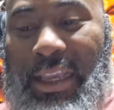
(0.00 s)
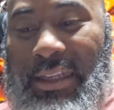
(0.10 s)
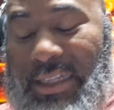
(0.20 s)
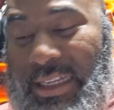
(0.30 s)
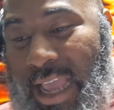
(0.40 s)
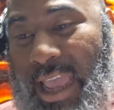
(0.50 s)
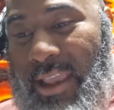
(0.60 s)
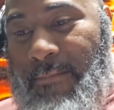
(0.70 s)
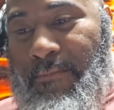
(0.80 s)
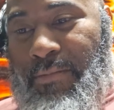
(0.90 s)
years in the
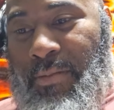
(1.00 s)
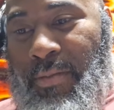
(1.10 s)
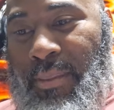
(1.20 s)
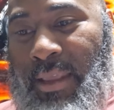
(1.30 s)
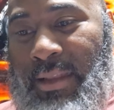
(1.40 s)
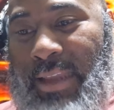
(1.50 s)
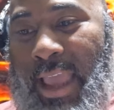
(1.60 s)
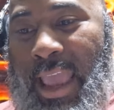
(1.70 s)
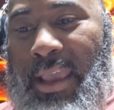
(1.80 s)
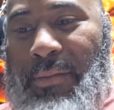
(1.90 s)
game.
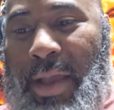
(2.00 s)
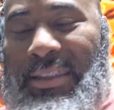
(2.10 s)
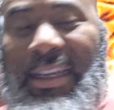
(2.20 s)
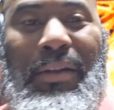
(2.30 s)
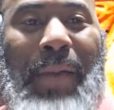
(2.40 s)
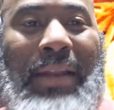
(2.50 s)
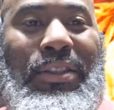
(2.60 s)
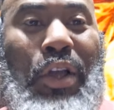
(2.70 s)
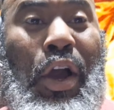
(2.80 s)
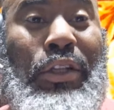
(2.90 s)
Hey, my channel about to
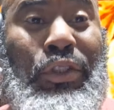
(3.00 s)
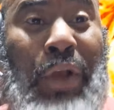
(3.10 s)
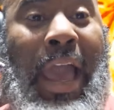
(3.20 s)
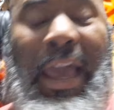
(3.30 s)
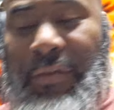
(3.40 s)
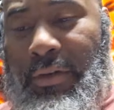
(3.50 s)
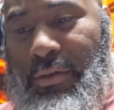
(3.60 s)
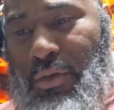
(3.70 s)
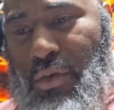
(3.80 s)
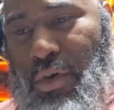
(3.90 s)
start driving.
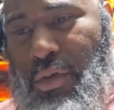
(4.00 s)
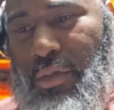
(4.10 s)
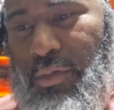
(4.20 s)
Ooh.